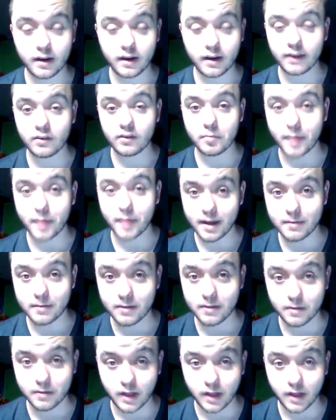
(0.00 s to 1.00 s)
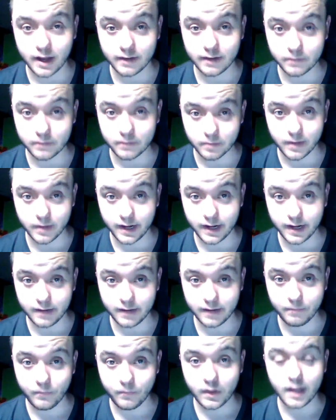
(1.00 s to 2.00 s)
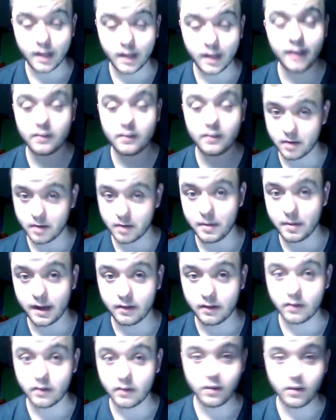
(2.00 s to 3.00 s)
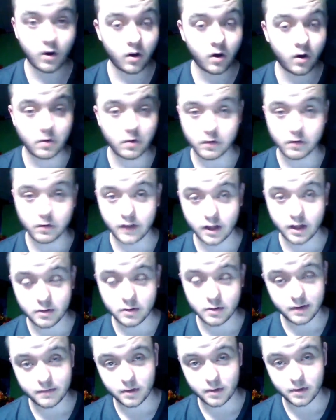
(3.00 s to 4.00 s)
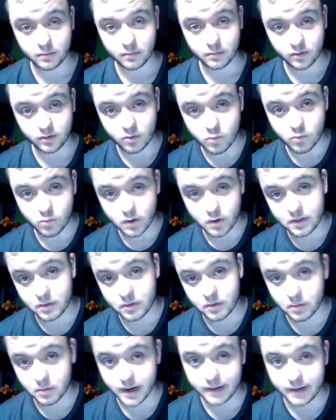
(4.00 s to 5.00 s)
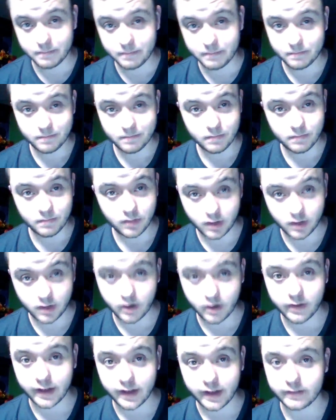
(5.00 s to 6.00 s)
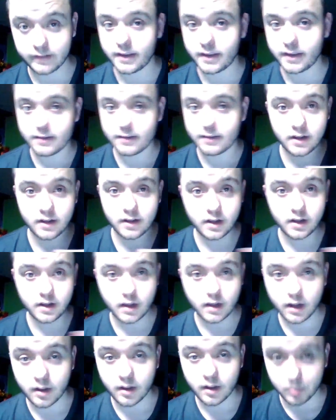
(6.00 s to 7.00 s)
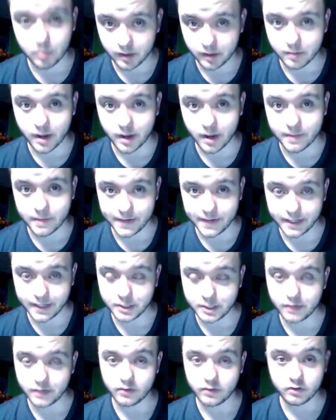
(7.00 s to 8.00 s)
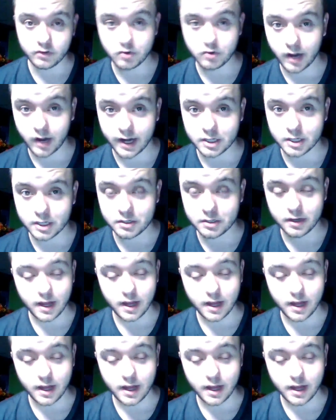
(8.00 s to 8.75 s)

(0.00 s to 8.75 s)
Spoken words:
so bottom of the line for me is going to be all those Halloween films. So 1 through 8, they're on that list. Complete abominations, trash.